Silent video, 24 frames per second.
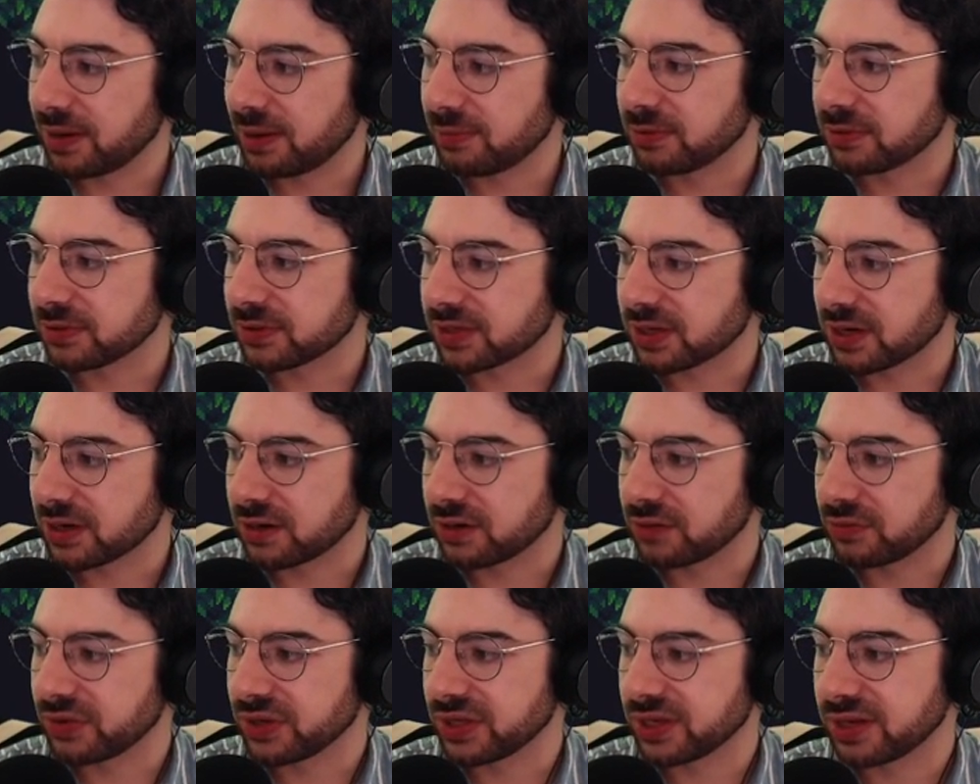bubbles
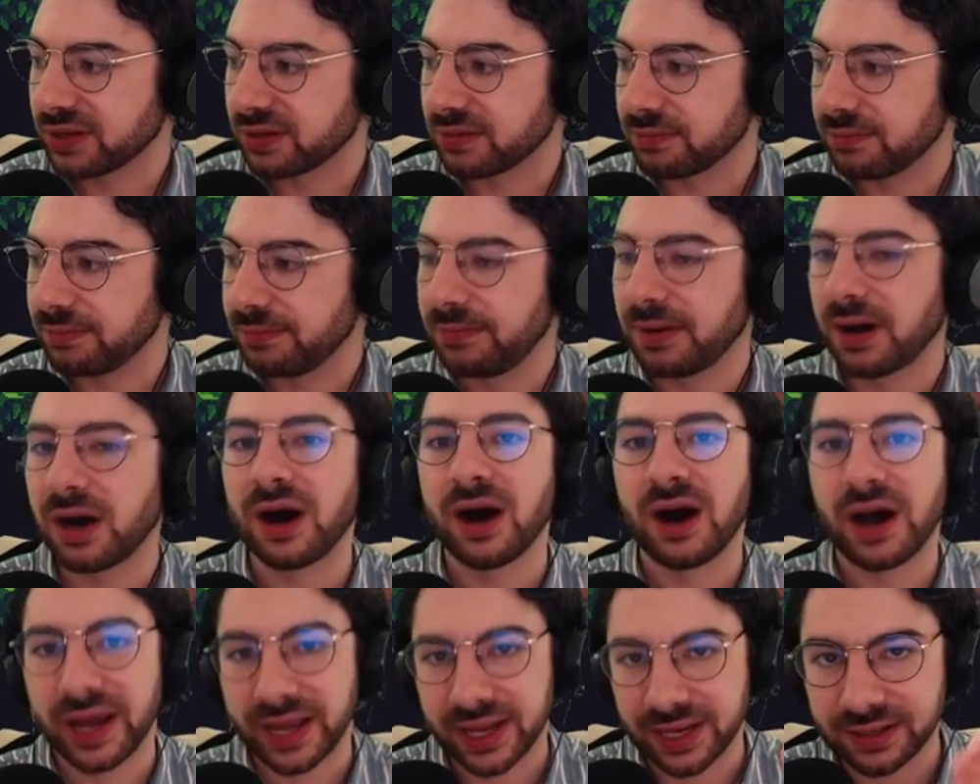are really
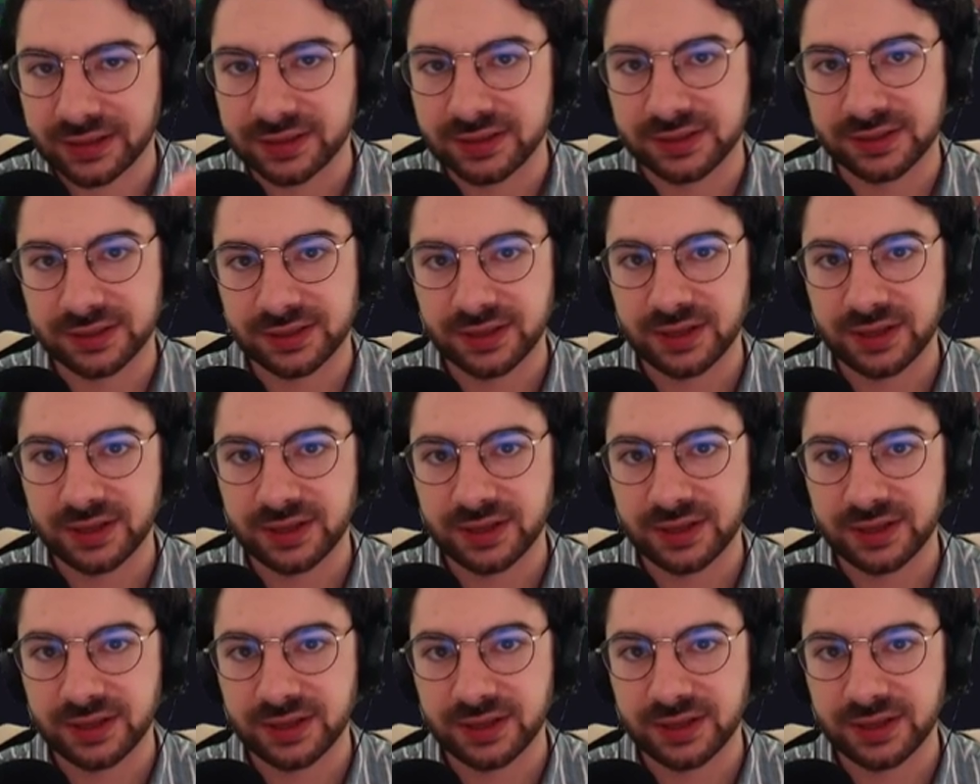behind